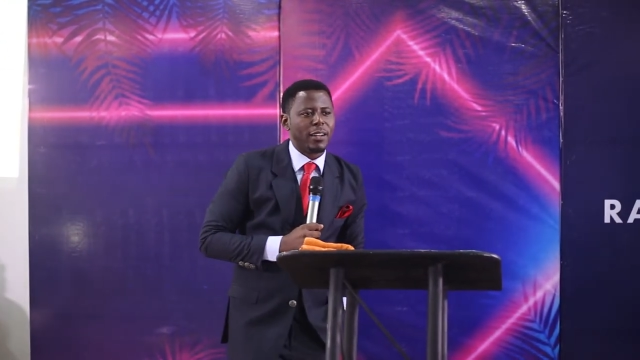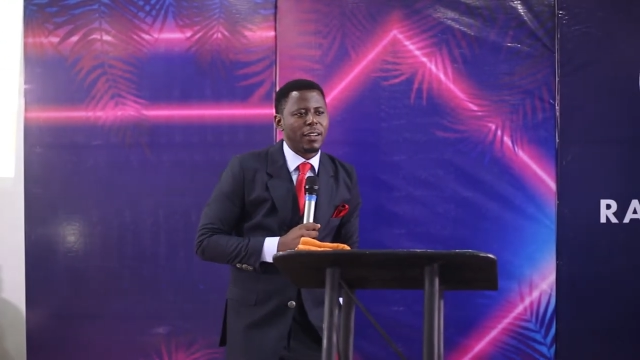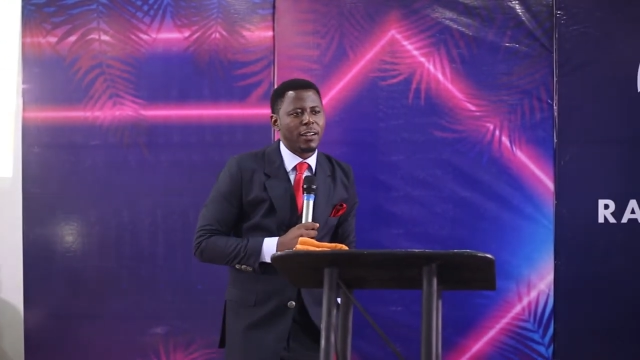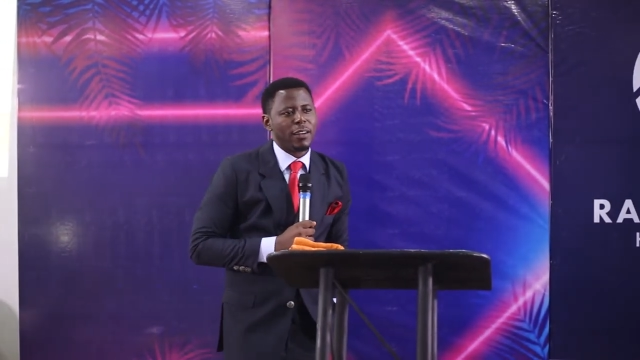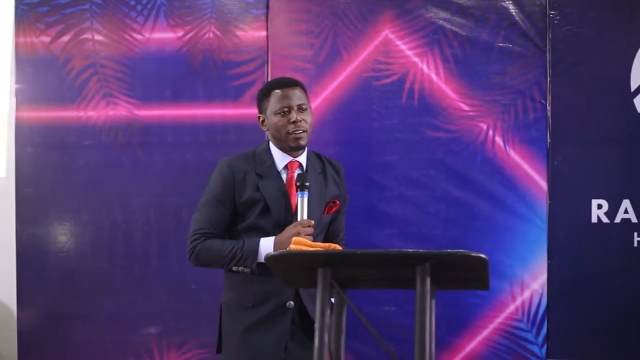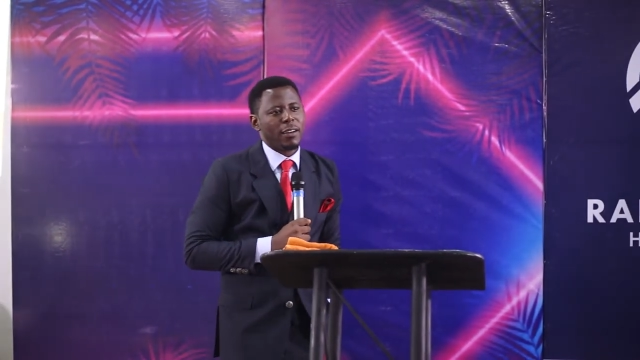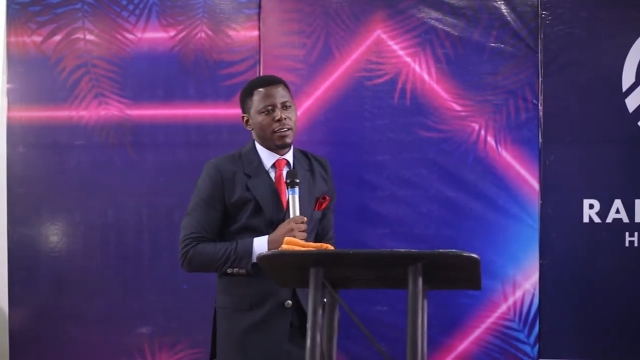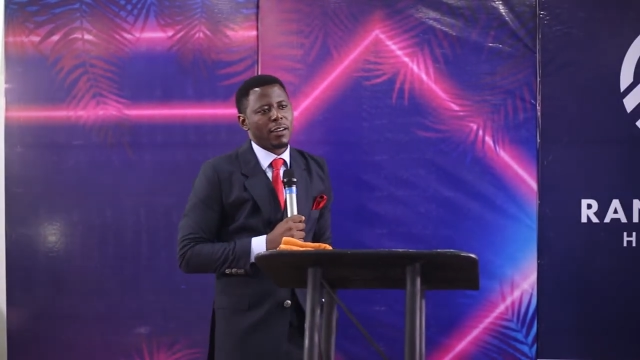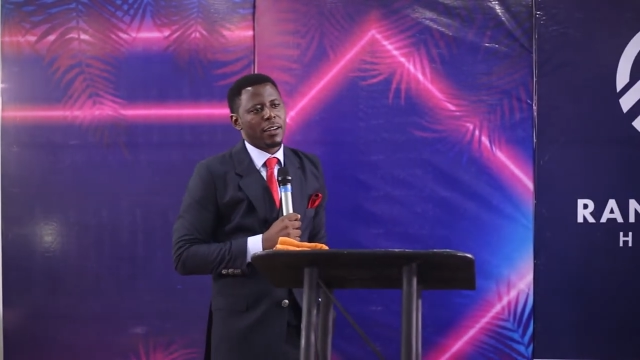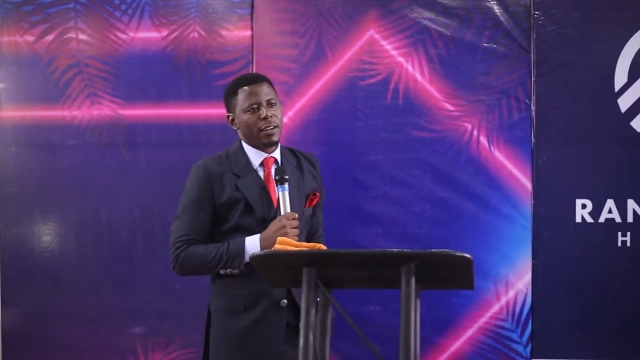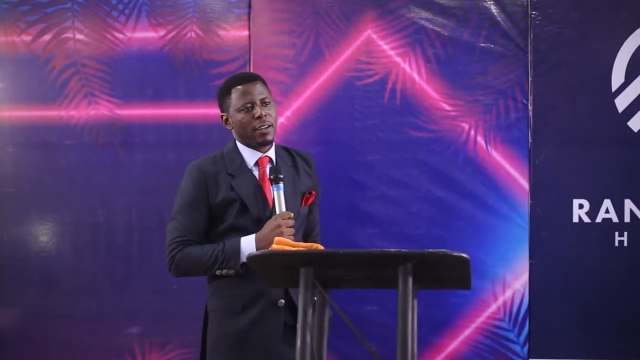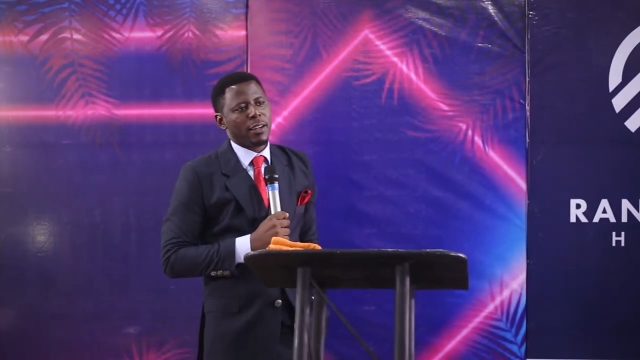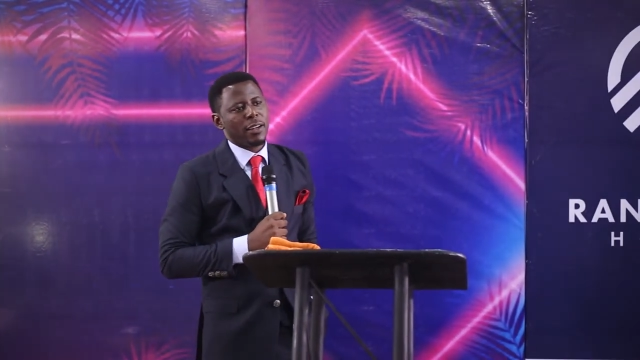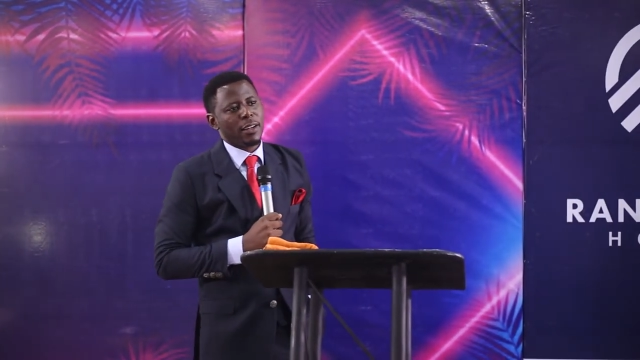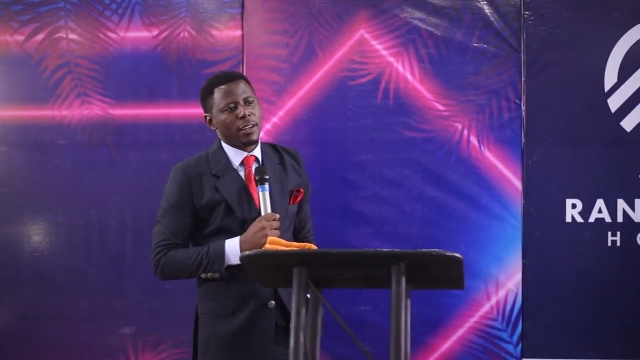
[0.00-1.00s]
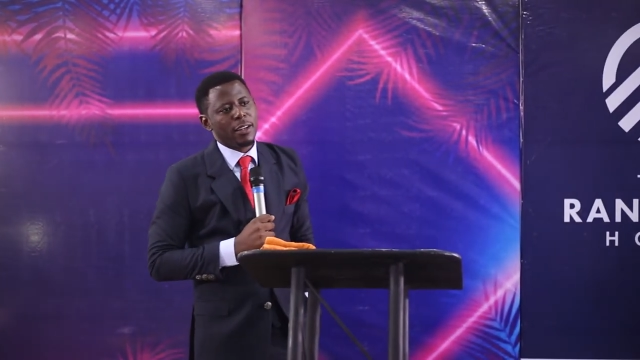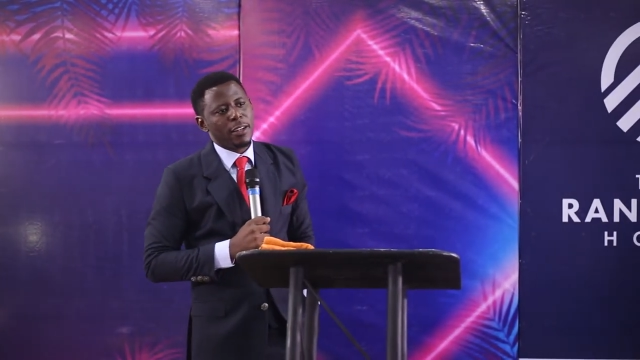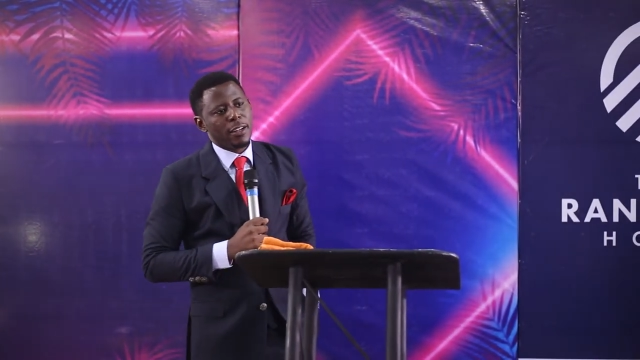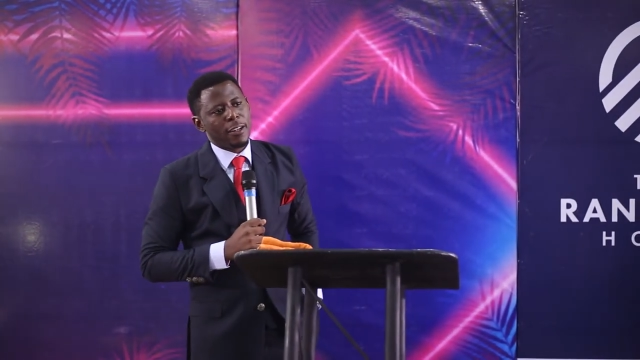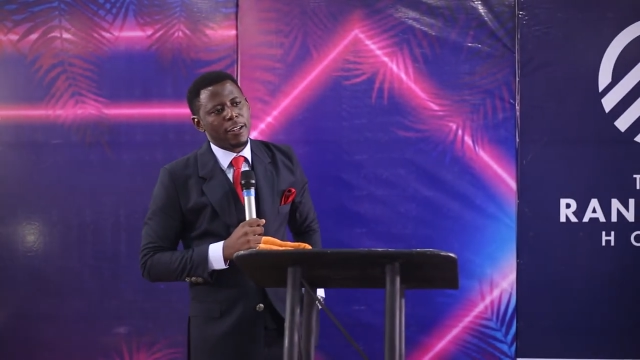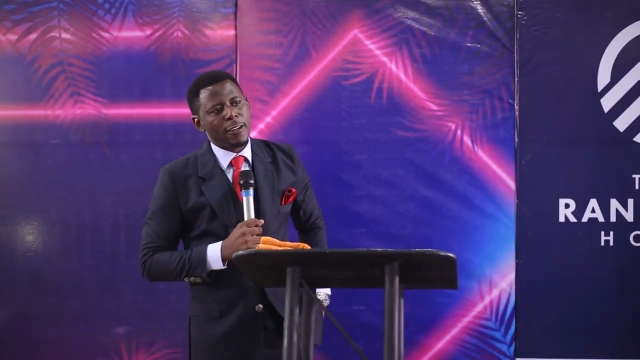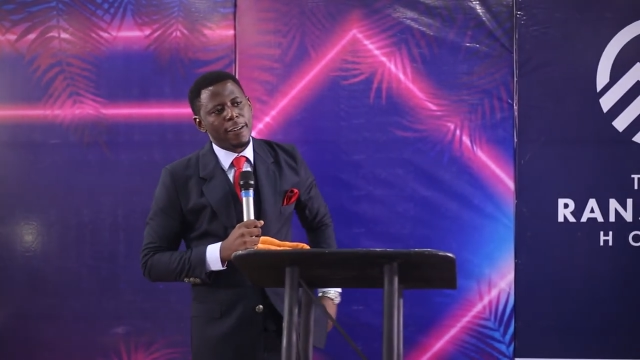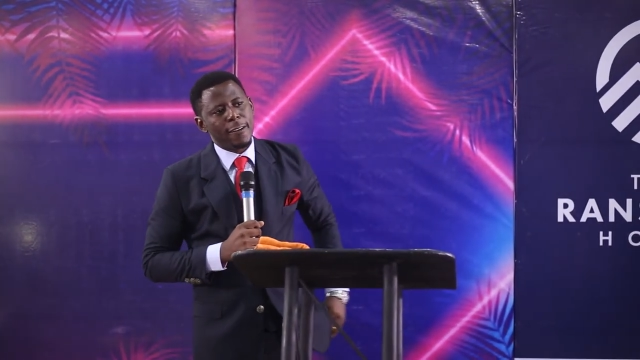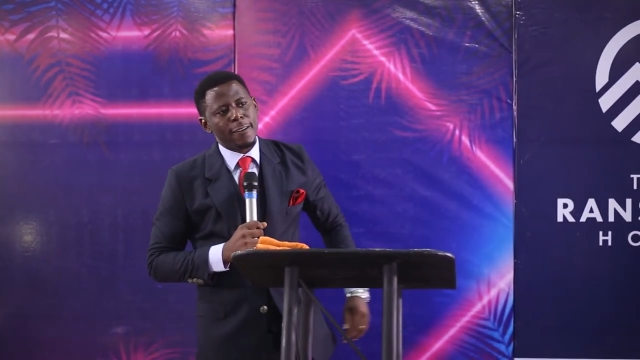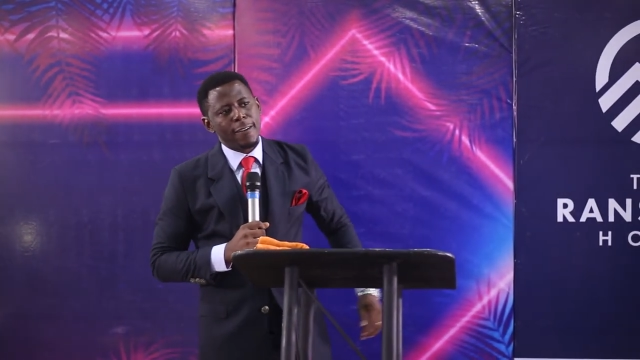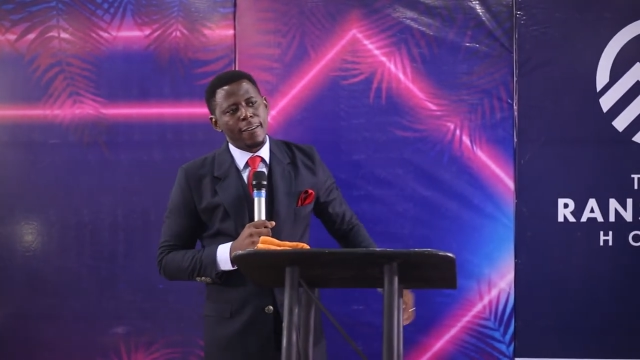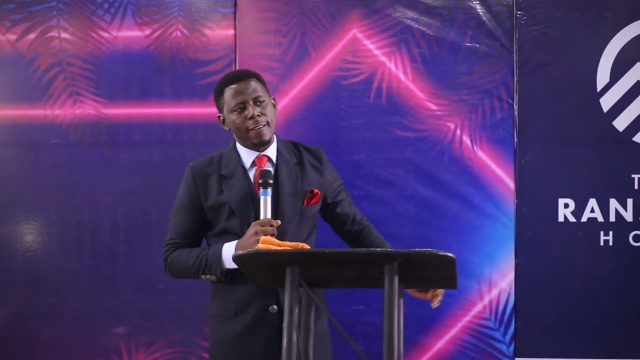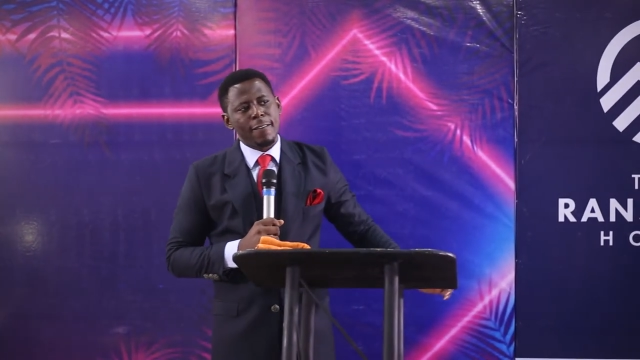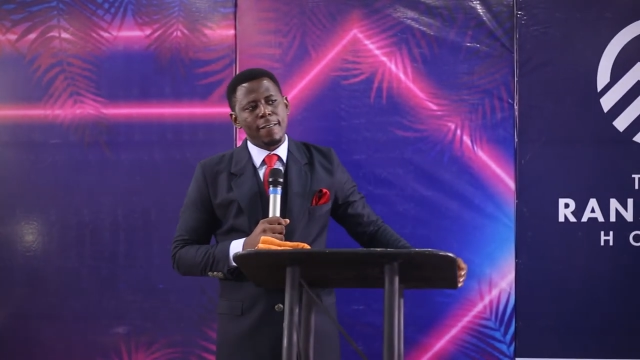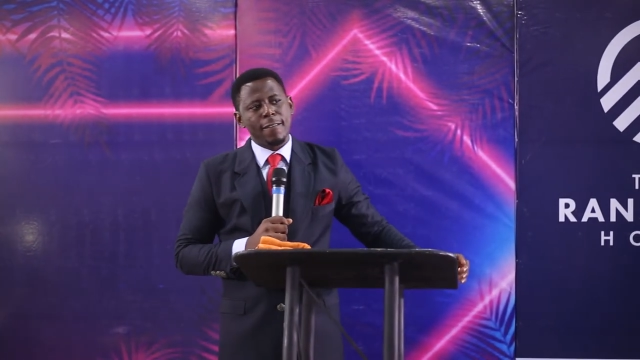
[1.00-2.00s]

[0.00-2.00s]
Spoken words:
No one is speaking in this clip.